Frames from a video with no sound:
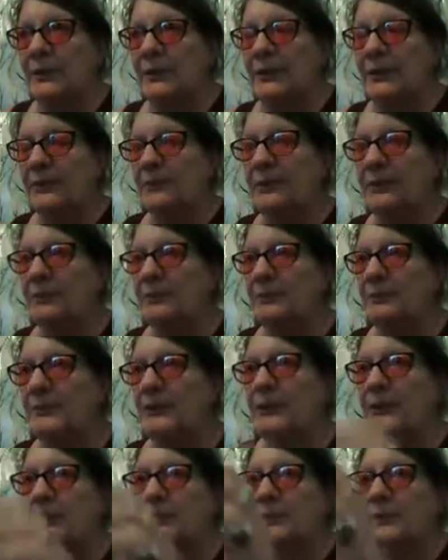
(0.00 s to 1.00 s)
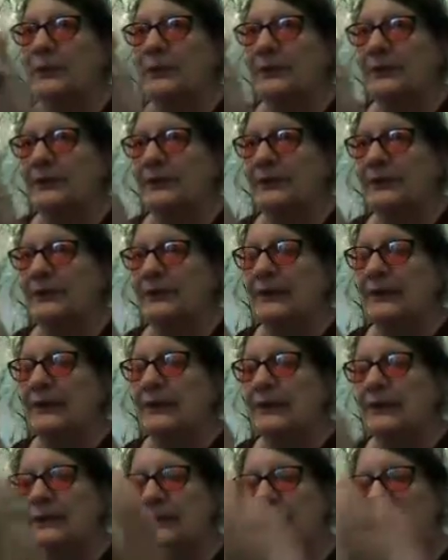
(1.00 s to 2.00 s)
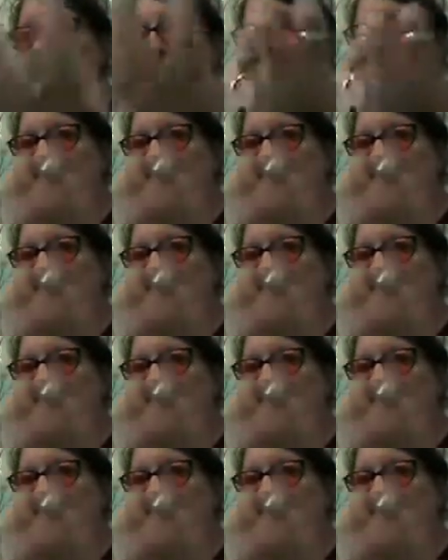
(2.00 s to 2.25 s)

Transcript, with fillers: with a big spoon because it didn't